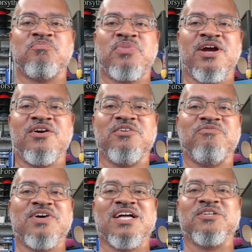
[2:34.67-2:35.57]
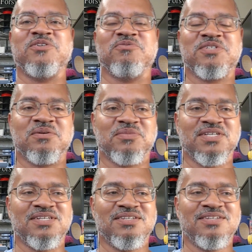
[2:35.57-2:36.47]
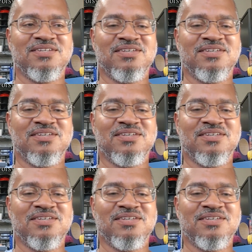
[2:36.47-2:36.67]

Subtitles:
apparent value of something